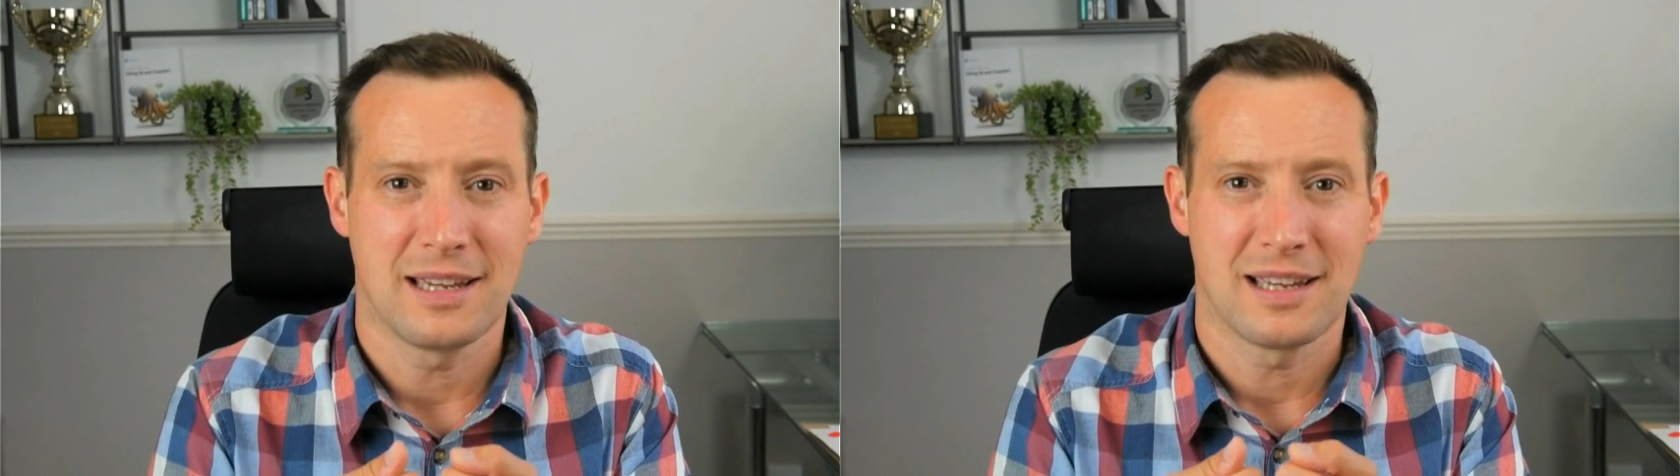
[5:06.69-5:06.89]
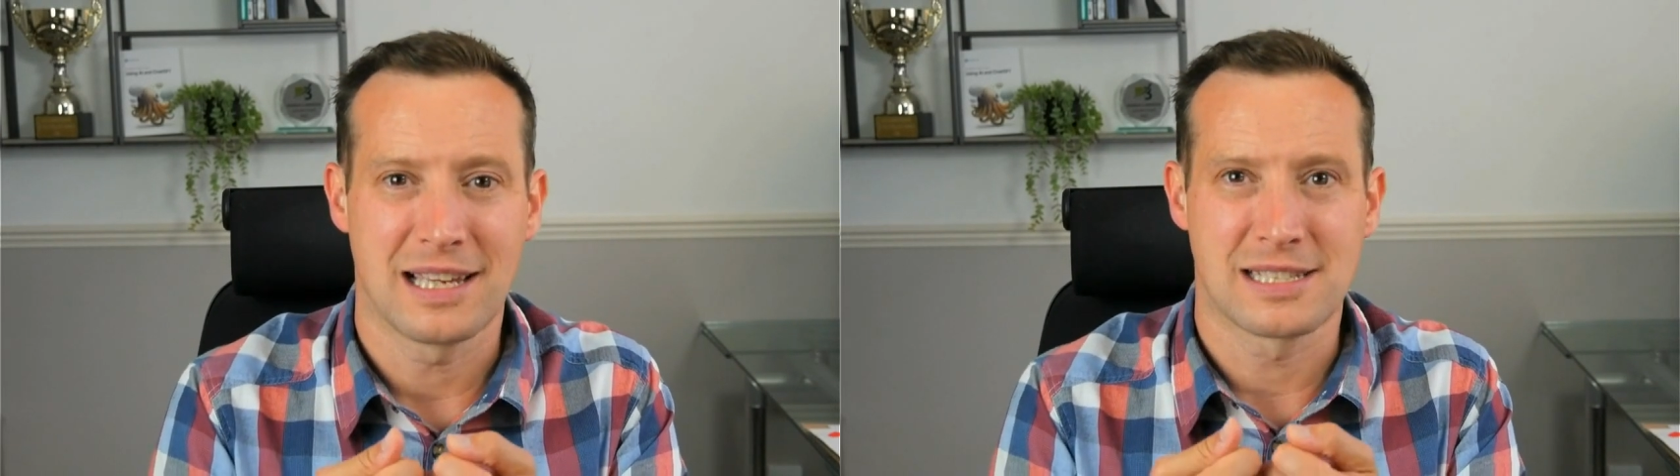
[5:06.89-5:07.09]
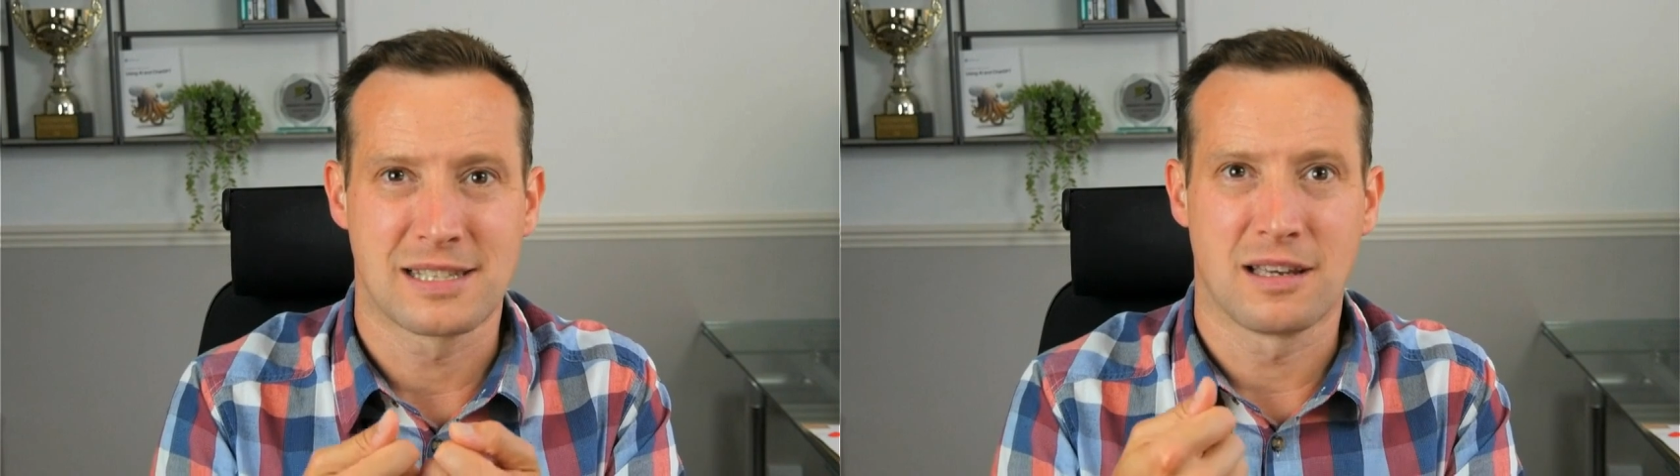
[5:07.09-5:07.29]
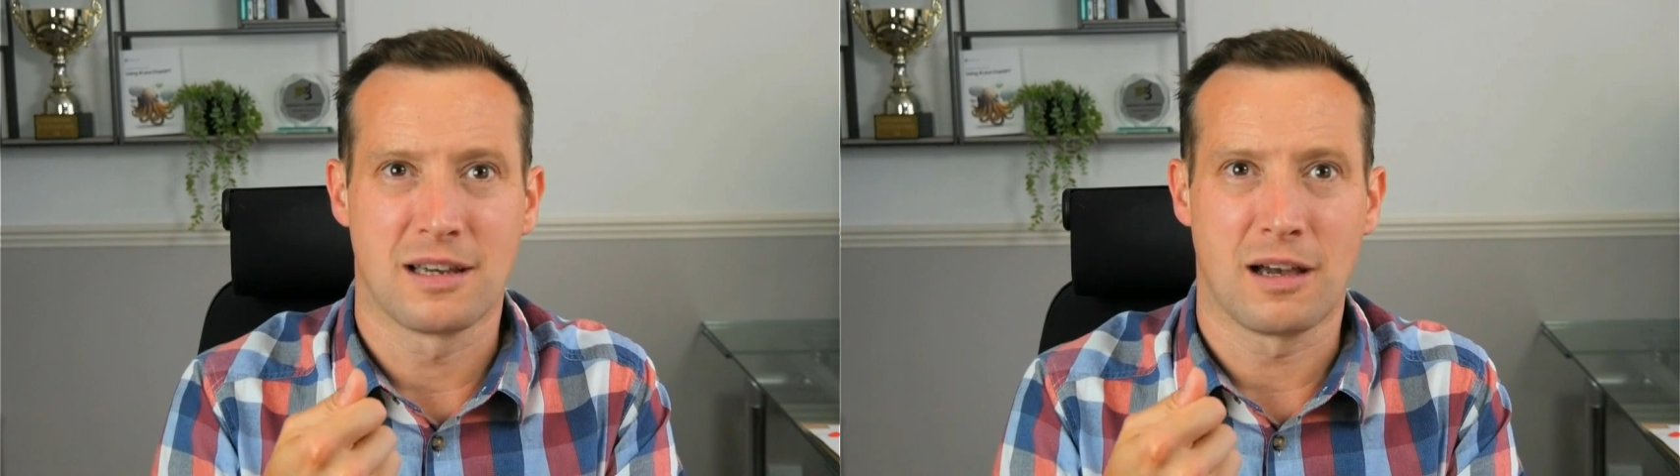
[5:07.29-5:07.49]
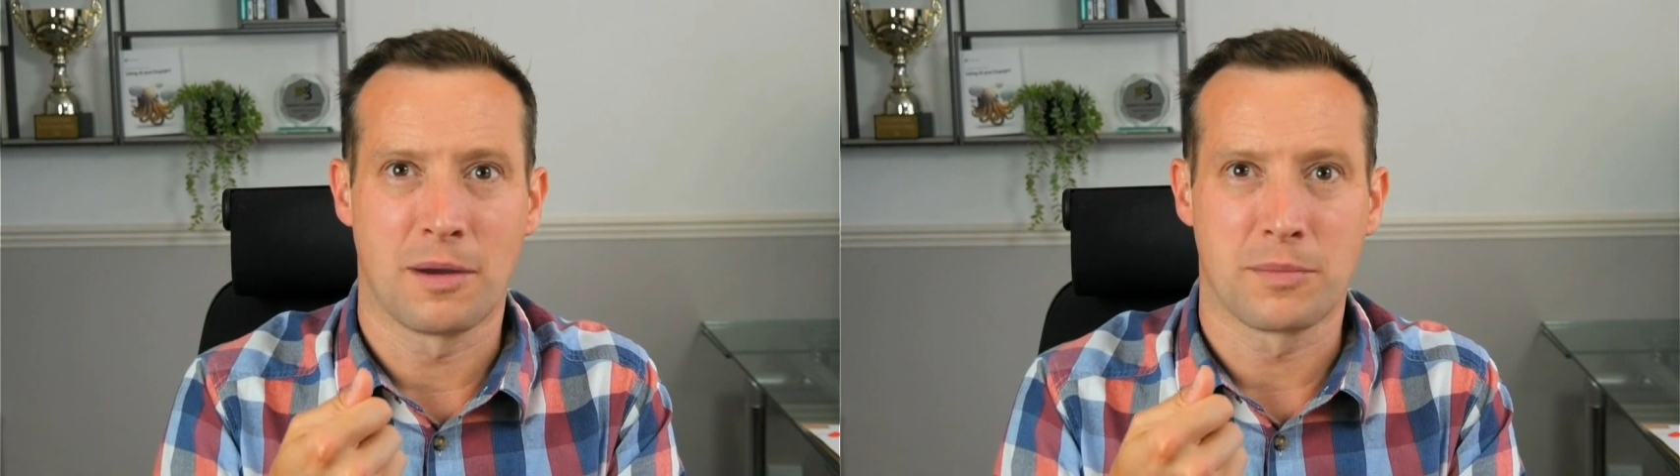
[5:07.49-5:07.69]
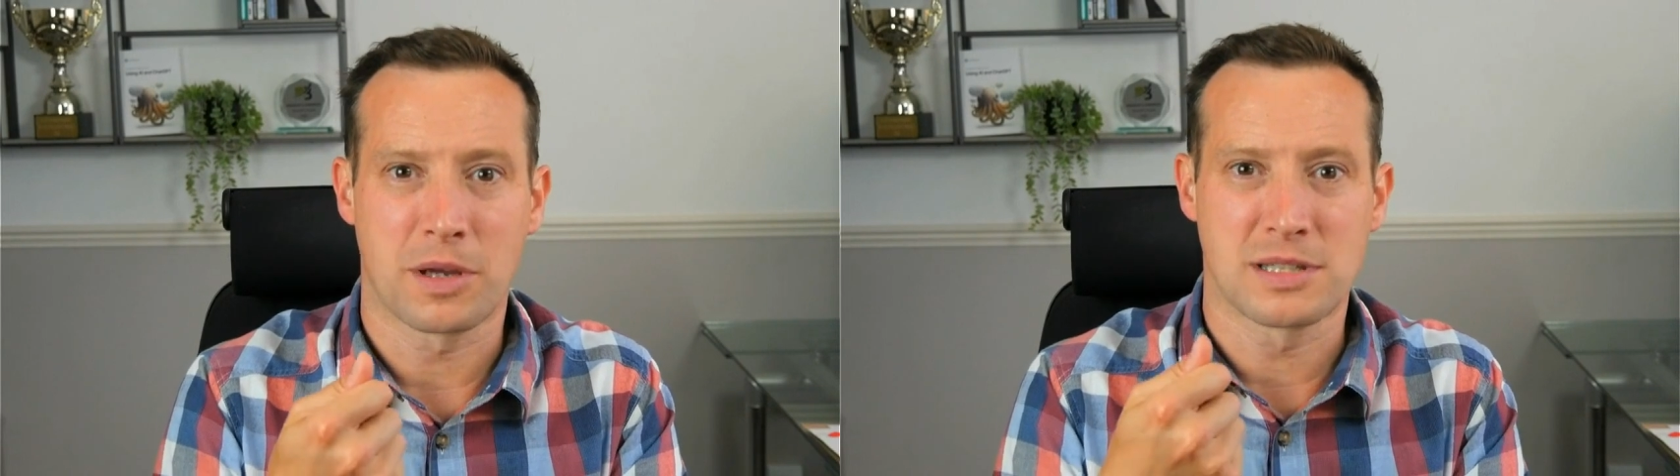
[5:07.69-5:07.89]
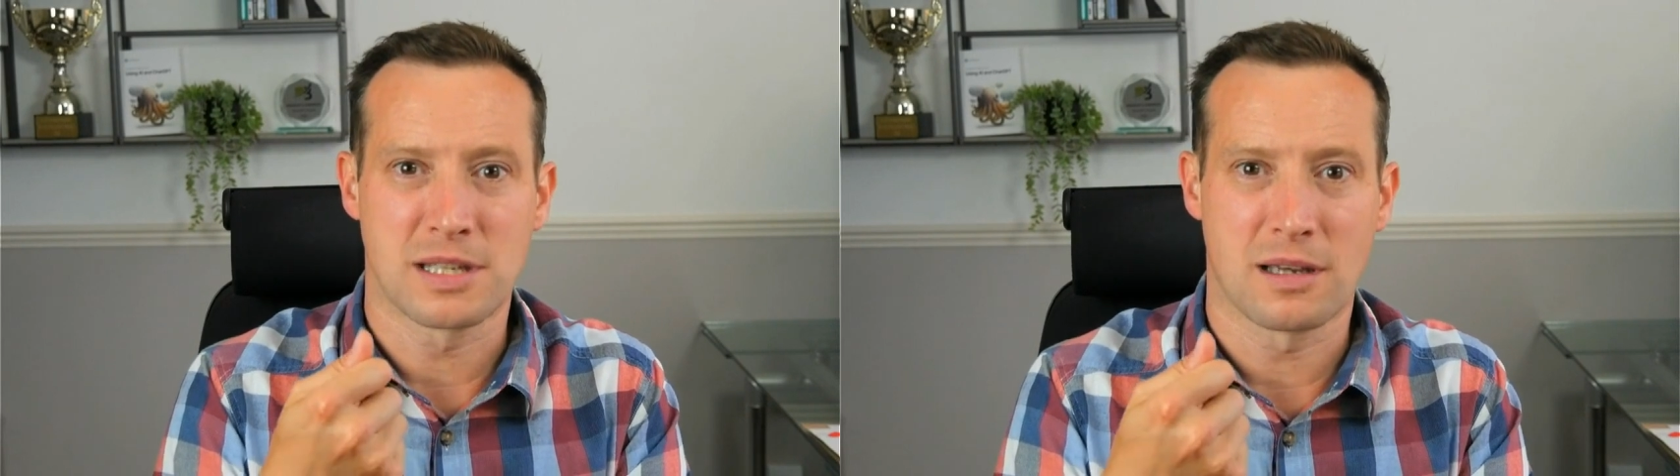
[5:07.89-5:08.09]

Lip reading: is that I'm going to